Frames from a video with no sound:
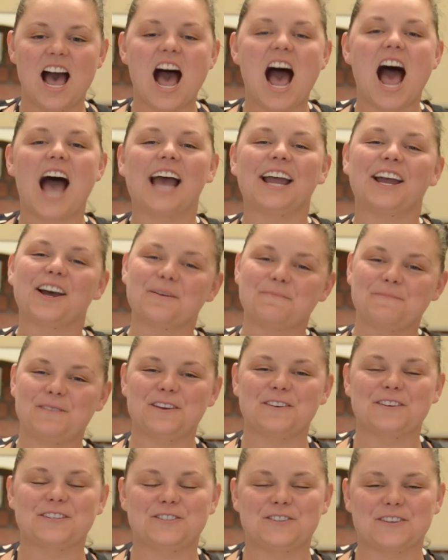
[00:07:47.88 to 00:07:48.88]
I hope
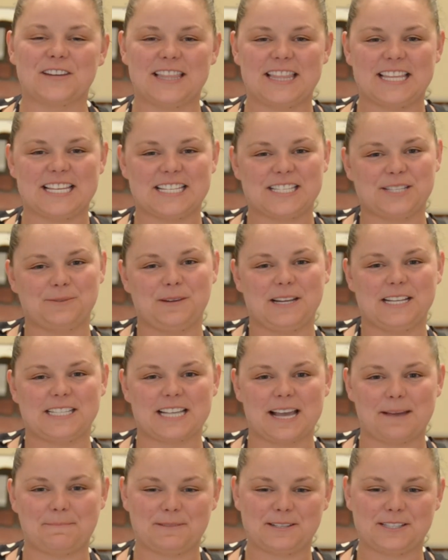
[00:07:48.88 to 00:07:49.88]
you enjoyed this week's
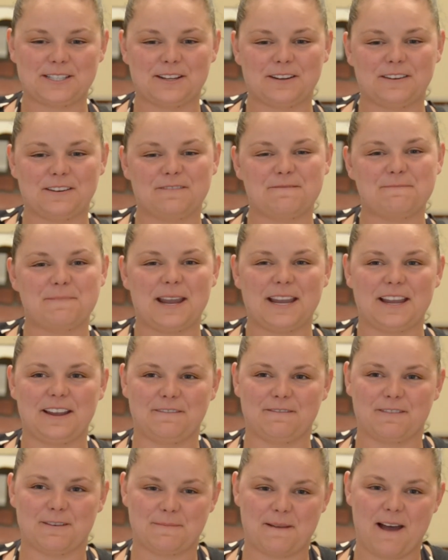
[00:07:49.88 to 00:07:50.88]
episode of Baking
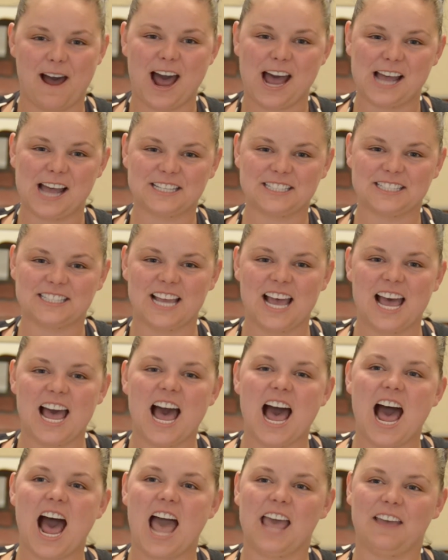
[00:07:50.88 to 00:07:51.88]
for Paws.
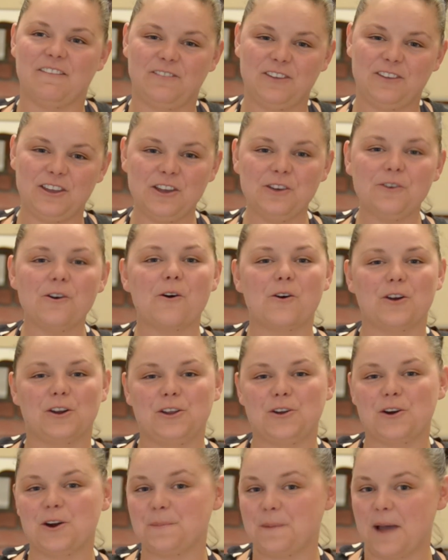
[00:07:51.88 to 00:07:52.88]
If you or
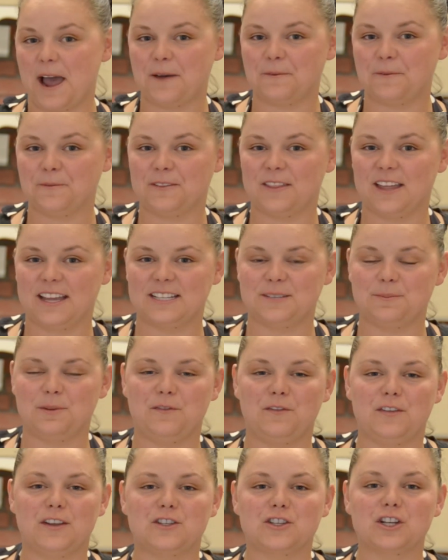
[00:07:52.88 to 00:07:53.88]
your pet would like to be
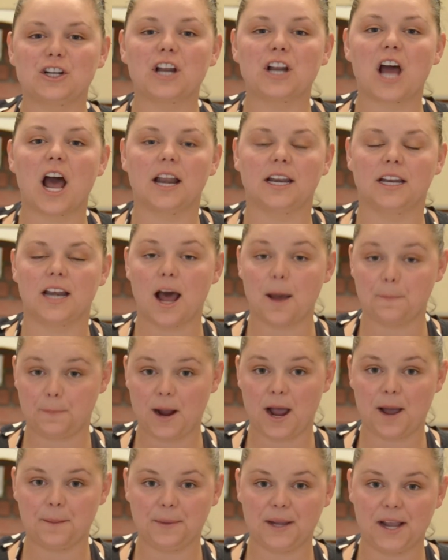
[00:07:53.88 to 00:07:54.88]
featured on an
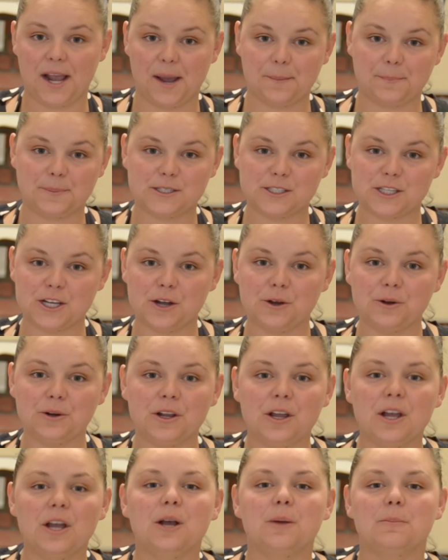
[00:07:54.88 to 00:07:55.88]
upcoming episode,
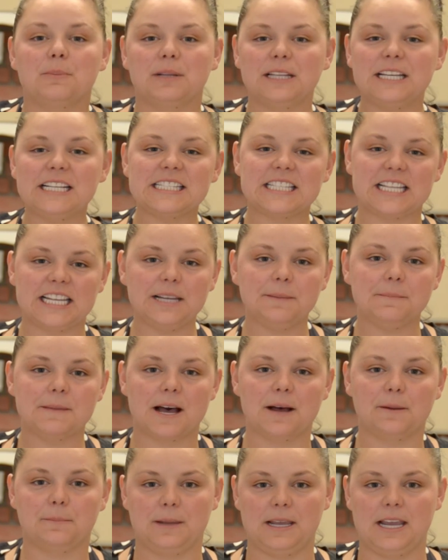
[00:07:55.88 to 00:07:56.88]
please
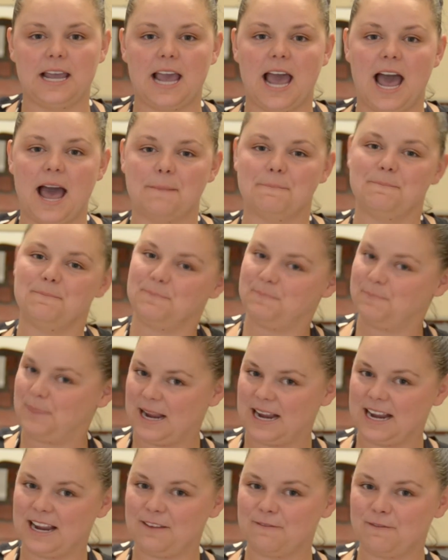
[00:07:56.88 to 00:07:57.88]
email me at
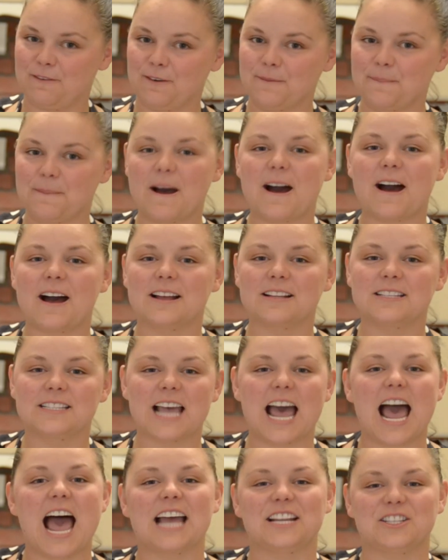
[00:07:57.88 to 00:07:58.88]

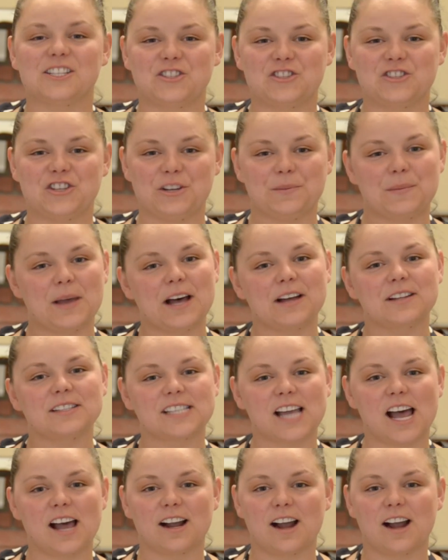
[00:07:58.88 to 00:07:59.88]

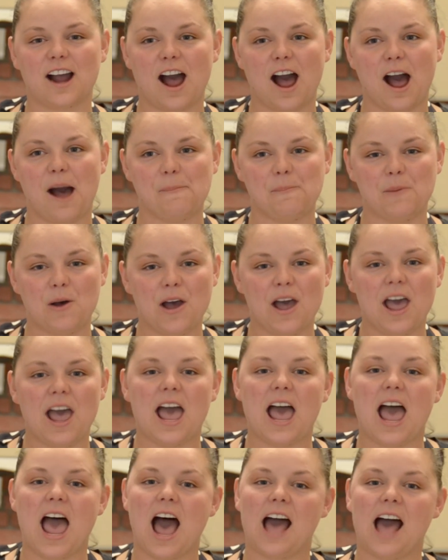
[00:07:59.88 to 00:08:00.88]
bakingforpaws@gmail.com.
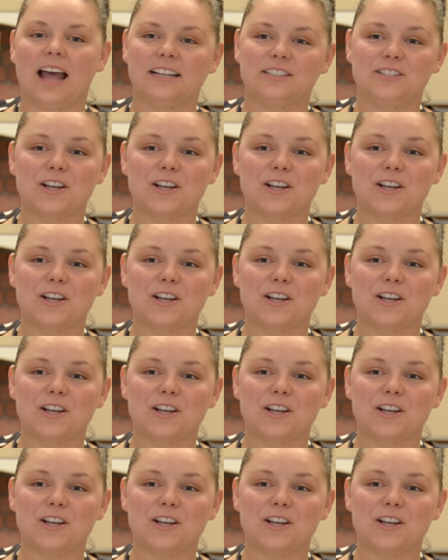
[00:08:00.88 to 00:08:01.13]
And